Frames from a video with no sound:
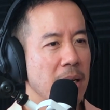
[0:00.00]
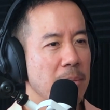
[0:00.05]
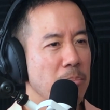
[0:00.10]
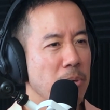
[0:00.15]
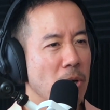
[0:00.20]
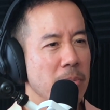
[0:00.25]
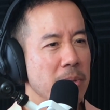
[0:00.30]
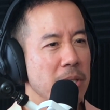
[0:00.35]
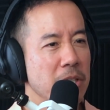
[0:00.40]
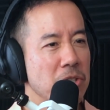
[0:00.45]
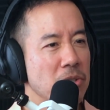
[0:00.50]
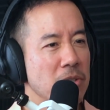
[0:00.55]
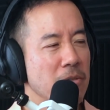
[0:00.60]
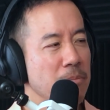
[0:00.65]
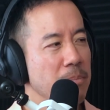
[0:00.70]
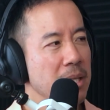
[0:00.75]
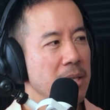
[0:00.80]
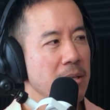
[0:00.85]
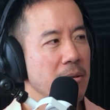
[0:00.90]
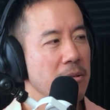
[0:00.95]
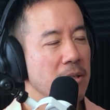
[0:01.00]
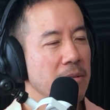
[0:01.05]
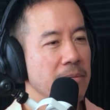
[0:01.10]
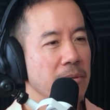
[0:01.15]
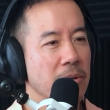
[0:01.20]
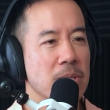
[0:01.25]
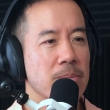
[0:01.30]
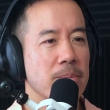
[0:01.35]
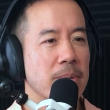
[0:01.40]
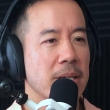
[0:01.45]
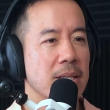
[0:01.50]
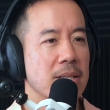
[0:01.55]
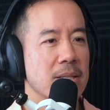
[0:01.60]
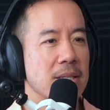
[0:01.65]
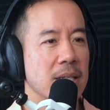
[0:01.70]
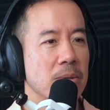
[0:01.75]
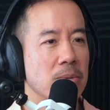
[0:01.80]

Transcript: And I probably shouldn't have been there in the first place.